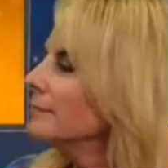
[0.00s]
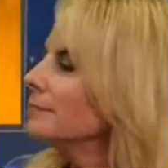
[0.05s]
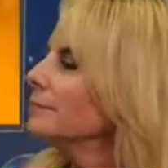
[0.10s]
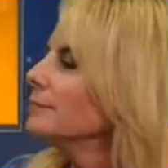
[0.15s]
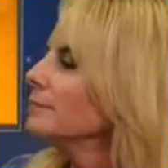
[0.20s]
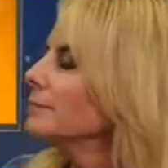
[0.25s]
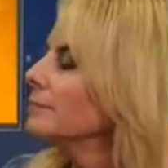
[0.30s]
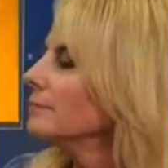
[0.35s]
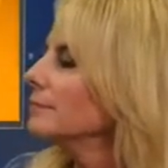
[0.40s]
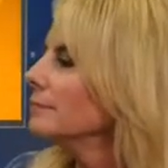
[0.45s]

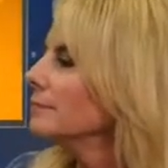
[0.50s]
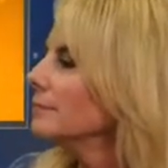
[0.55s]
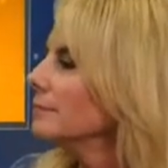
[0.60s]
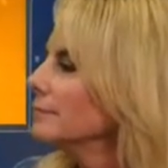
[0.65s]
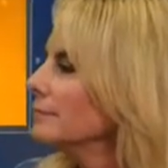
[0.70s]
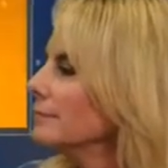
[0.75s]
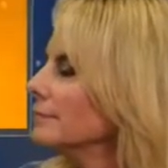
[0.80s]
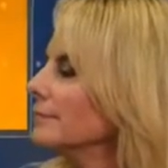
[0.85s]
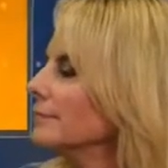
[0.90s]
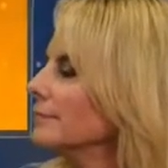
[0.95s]

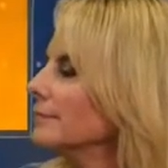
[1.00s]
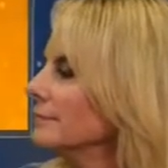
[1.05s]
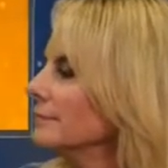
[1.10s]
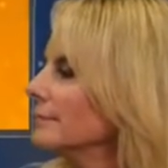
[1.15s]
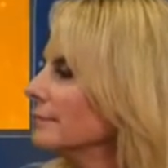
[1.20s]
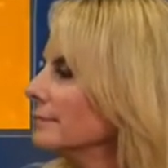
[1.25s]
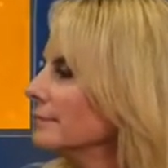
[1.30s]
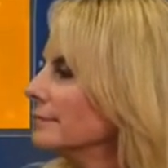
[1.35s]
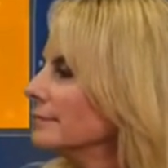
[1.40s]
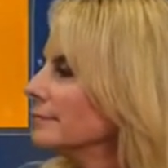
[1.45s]

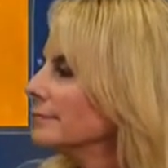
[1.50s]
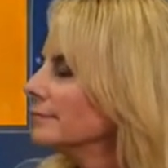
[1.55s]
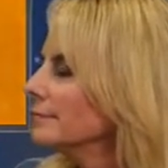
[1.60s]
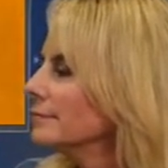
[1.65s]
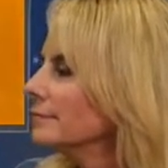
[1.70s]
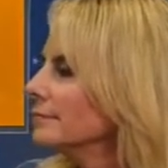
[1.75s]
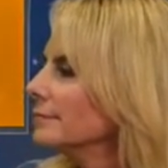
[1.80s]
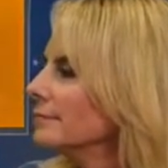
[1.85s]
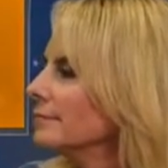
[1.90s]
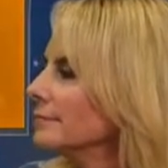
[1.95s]

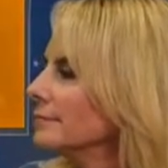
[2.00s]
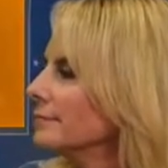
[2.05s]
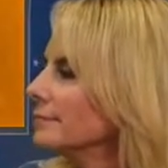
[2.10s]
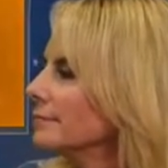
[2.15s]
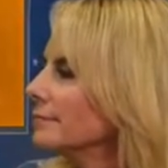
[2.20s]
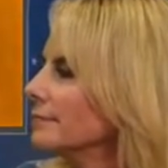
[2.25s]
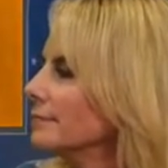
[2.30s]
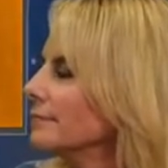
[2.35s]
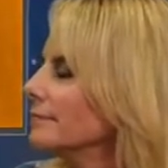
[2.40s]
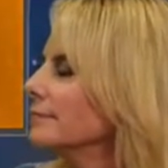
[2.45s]

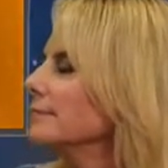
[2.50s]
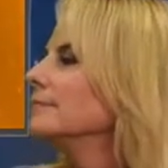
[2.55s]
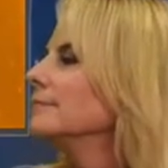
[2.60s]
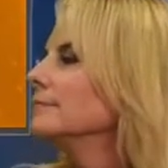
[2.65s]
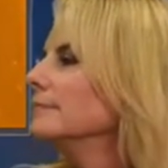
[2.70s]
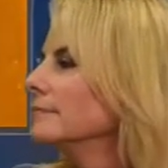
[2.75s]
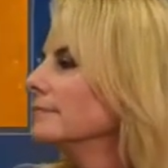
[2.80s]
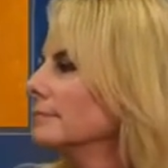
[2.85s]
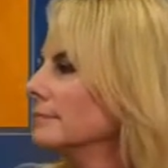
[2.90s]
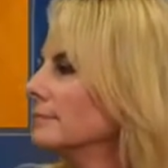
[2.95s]

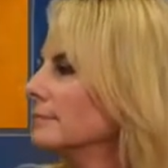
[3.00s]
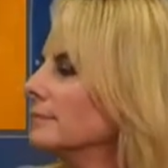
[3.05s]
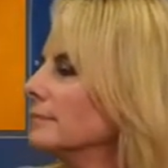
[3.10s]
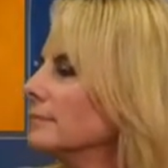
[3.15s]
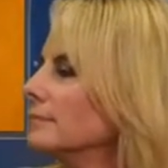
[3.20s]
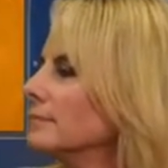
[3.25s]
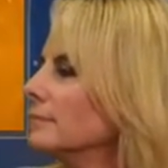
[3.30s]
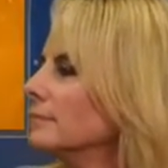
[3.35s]
No words are spoken by the person on screen.